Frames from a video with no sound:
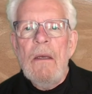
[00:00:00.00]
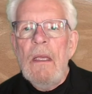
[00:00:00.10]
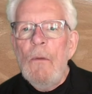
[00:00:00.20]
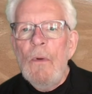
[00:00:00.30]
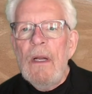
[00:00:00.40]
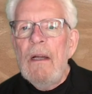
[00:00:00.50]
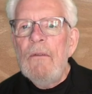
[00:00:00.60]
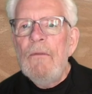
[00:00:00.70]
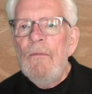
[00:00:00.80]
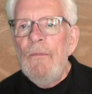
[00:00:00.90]
He went
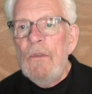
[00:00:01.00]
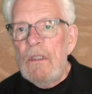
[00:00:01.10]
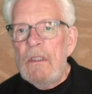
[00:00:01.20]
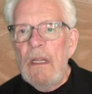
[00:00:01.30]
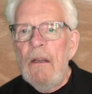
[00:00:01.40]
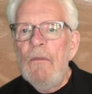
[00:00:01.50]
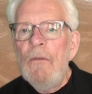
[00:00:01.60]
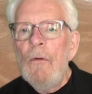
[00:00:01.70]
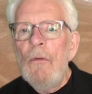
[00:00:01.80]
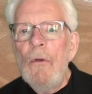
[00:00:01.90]
on to say
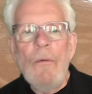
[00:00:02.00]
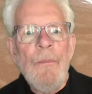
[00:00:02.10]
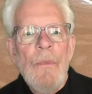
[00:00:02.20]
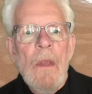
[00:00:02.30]
further